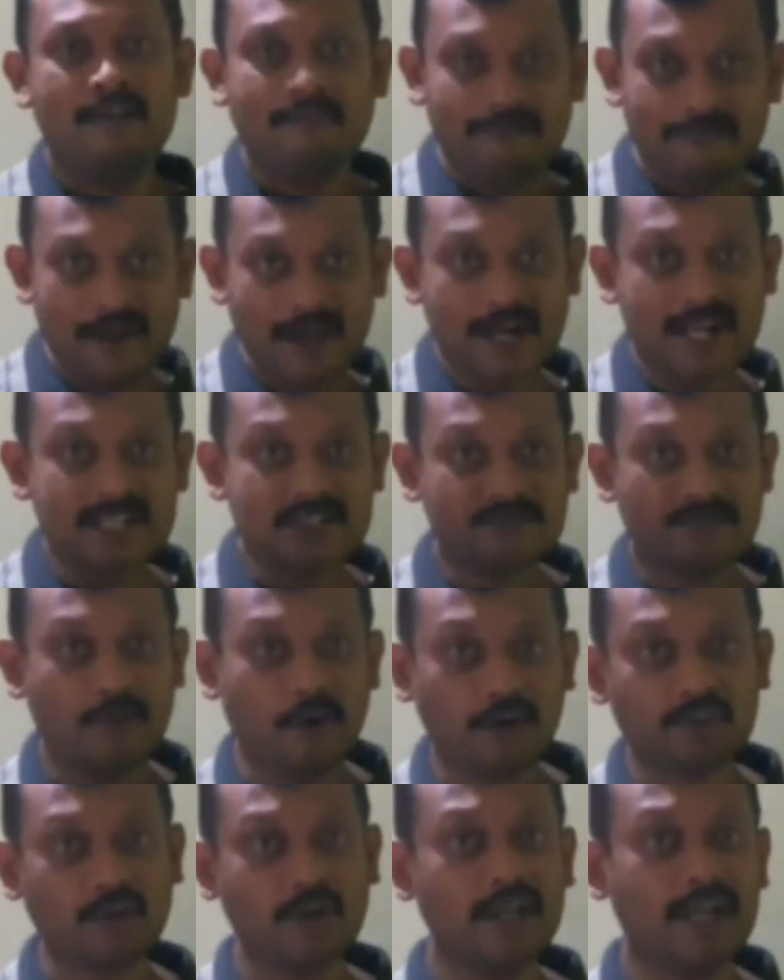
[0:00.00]
Whereas
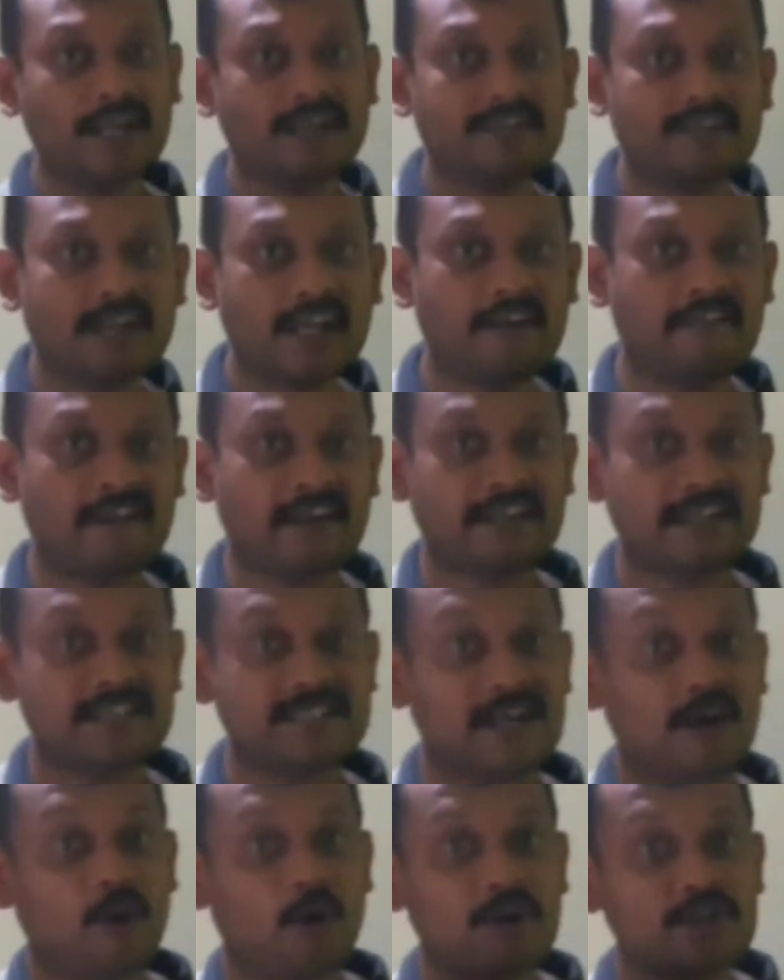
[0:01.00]
photoelectric effect
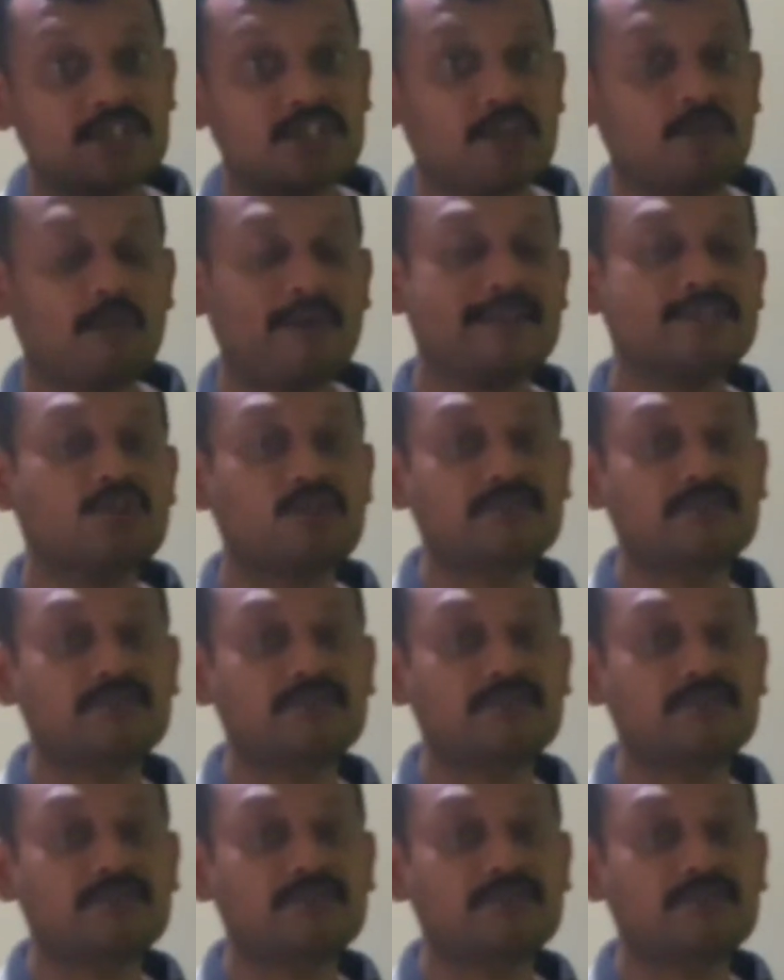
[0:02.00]
is a consequence